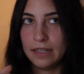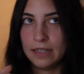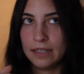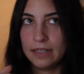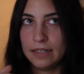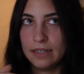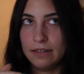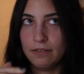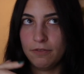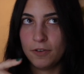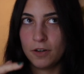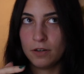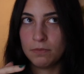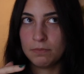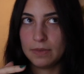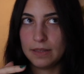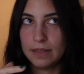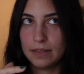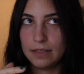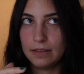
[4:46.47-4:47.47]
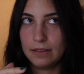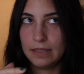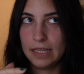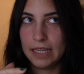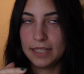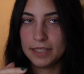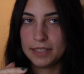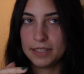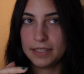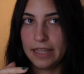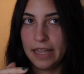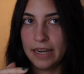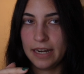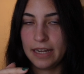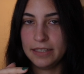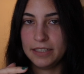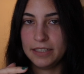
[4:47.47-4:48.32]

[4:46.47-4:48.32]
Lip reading: And from this, then I